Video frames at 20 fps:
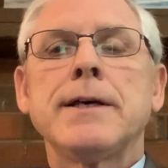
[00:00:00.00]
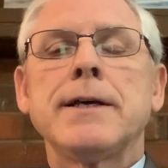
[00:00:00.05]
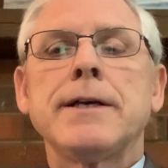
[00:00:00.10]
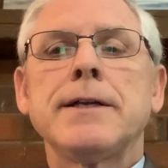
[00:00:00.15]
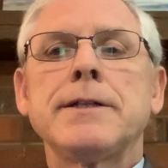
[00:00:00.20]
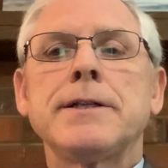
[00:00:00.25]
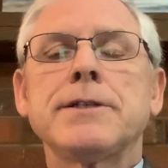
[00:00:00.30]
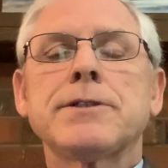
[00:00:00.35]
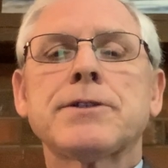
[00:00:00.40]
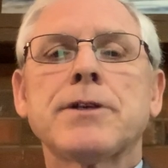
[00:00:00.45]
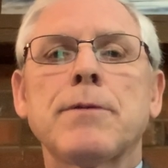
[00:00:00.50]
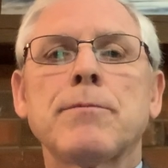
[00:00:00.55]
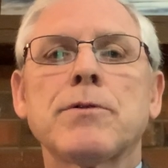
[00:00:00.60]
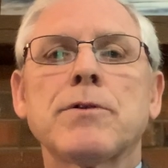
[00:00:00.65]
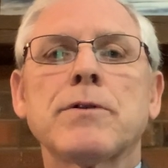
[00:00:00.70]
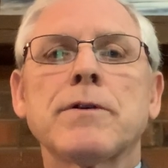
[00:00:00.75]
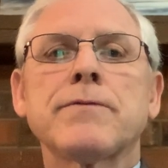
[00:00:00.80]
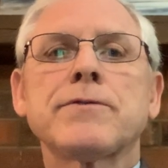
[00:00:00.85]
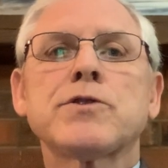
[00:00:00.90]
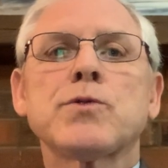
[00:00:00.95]
in
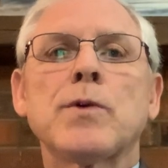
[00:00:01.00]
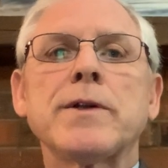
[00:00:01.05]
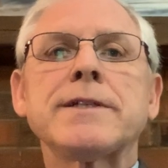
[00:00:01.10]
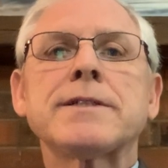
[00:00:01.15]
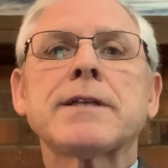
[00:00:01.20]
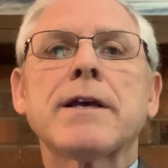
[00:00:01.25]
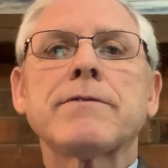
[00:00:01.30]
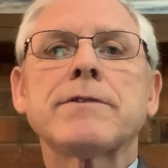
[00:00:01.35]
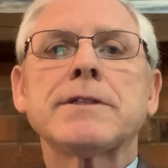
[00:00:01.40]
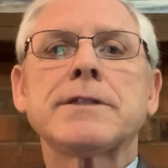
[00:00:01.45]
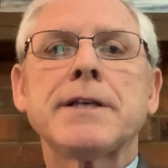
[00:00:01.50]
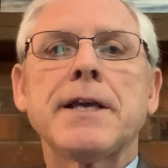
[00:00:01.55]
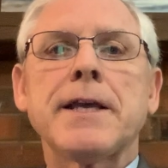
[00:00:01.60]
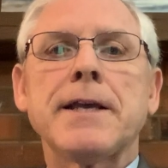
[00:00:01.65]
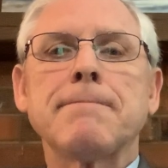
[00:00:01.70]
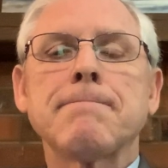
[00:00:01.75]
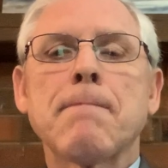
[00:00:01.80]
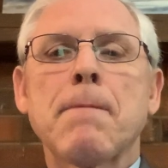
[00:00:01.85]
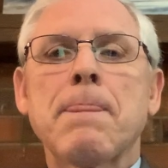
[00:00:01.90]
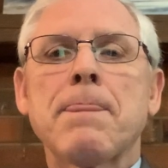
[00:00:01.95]
December of 2017.